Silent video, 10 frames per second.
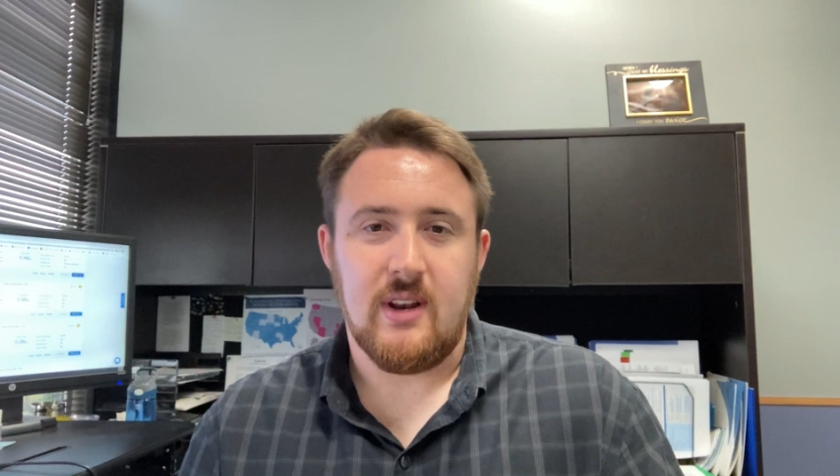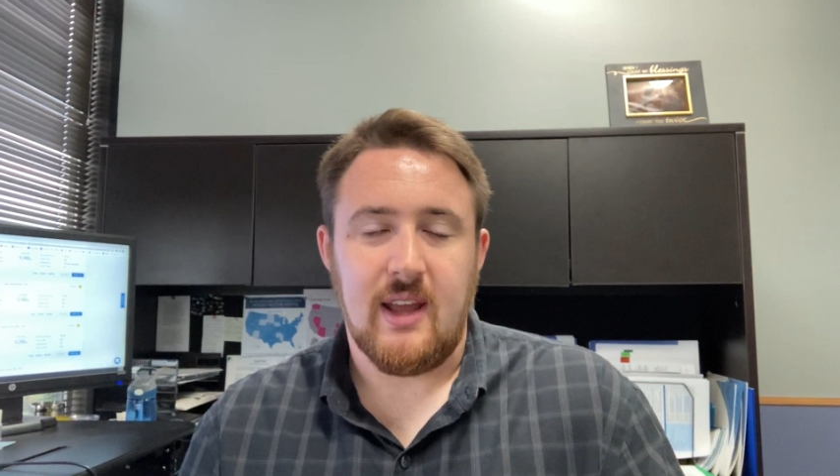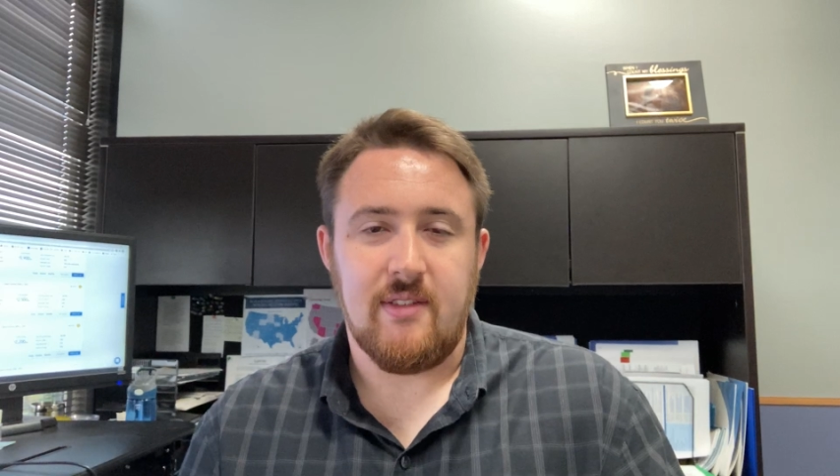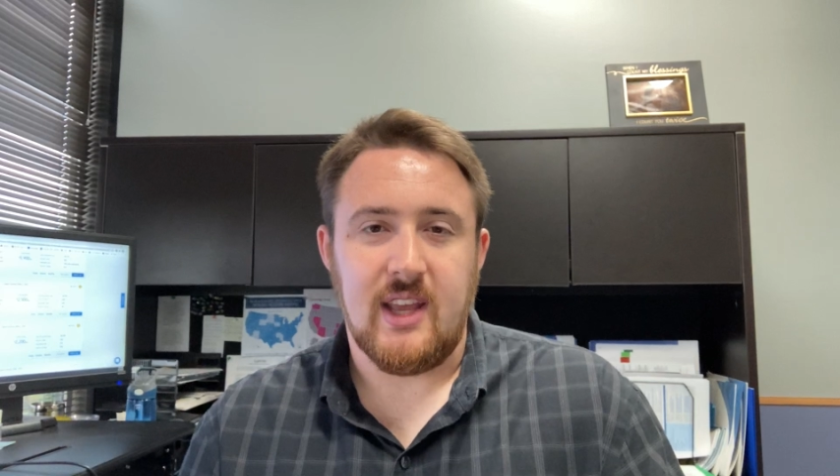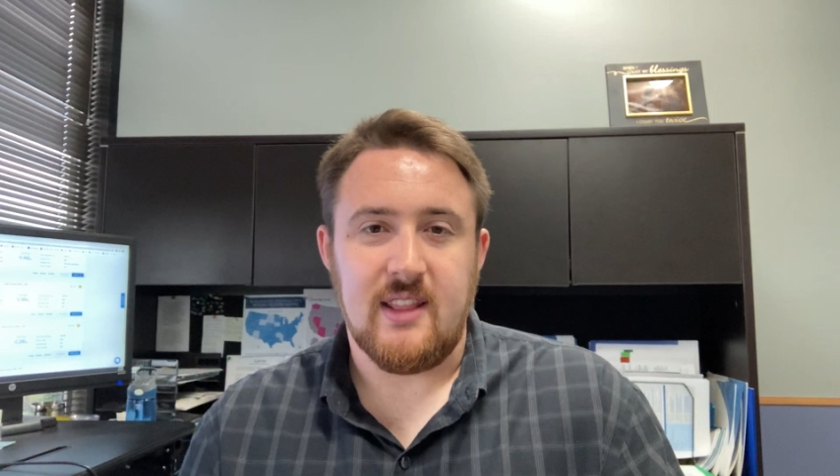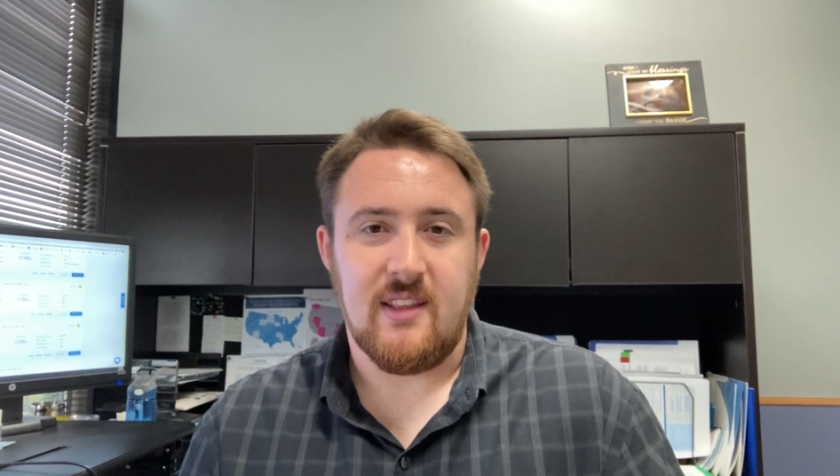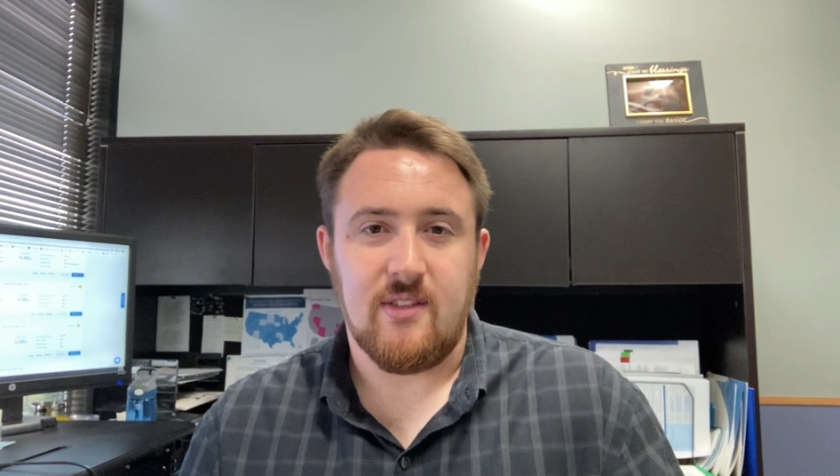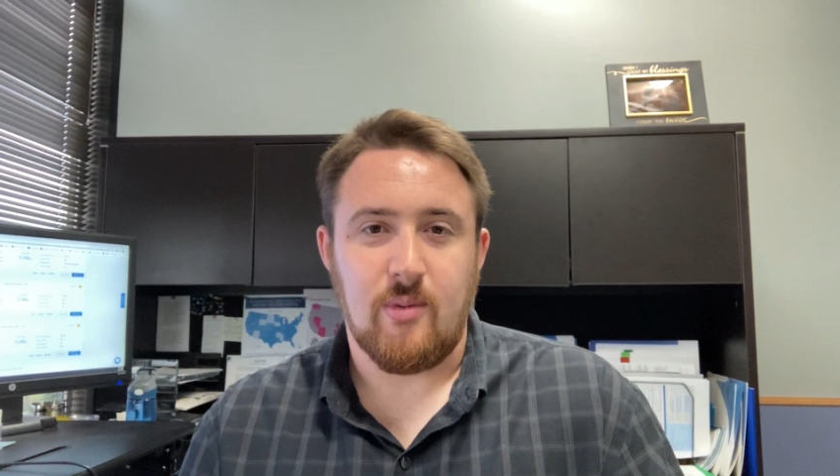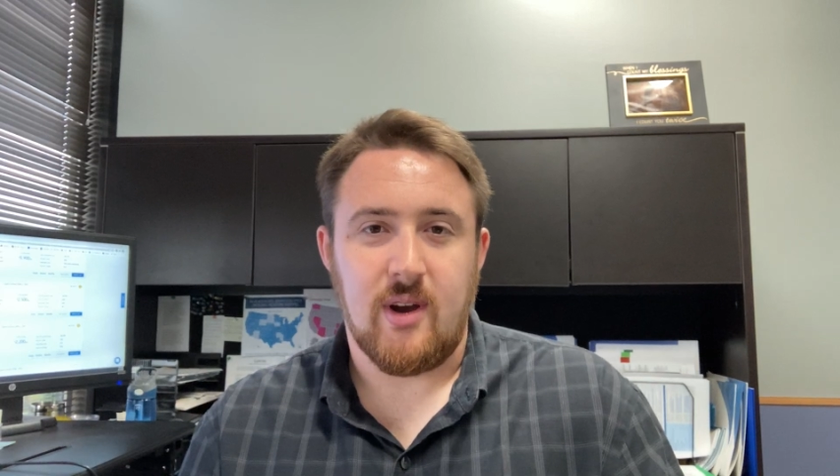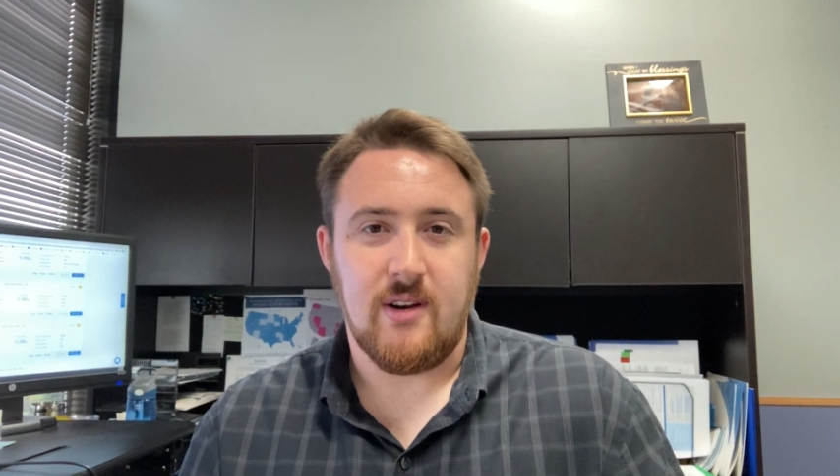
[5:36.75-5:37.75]
navigate
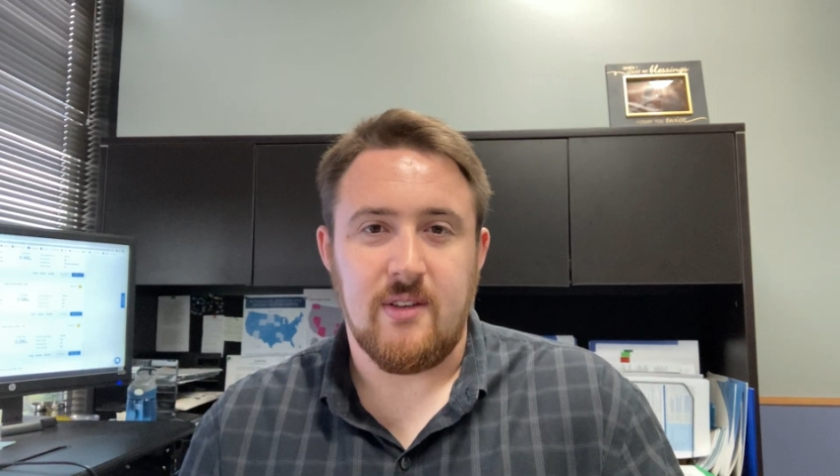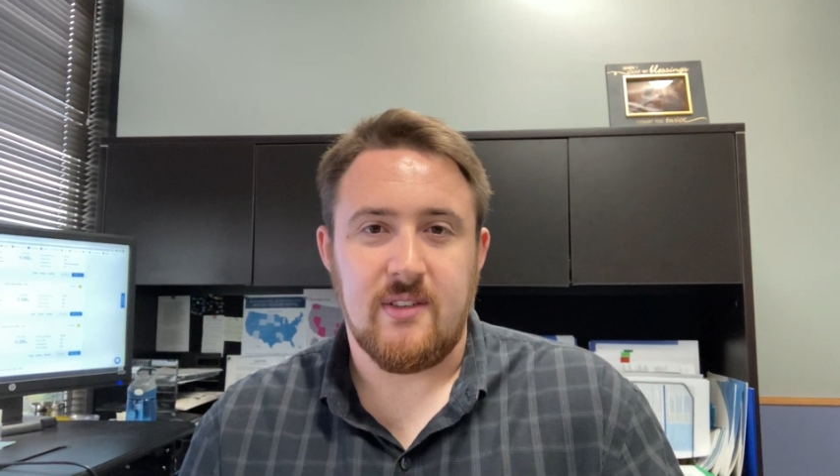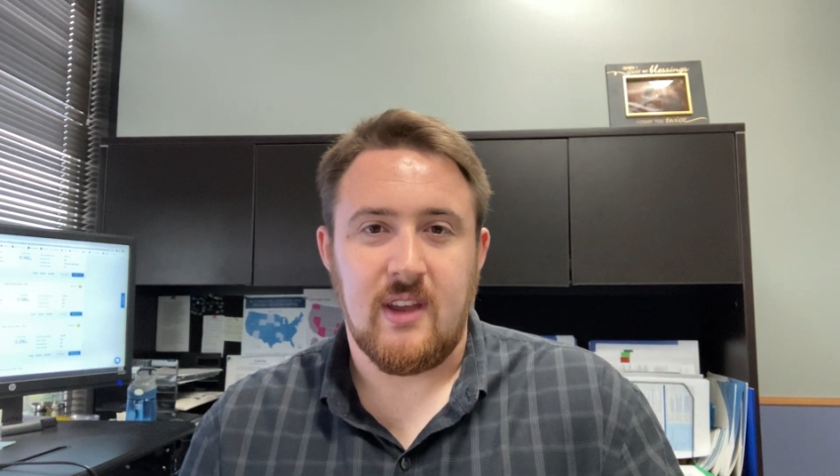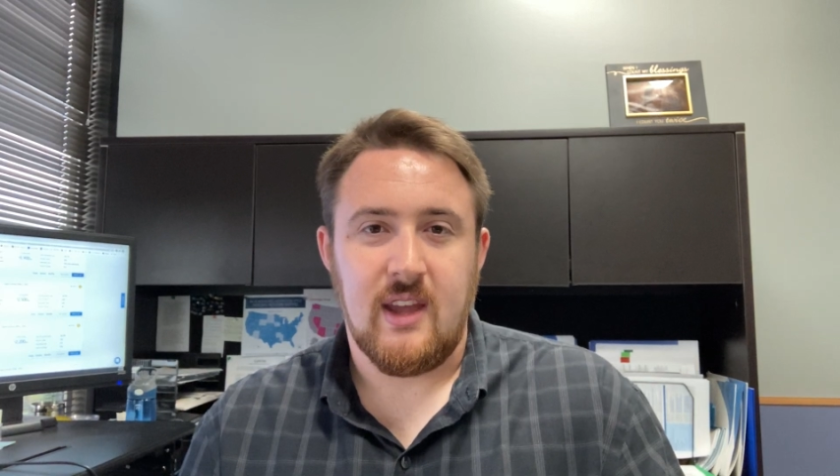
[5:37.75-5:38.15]
these waters.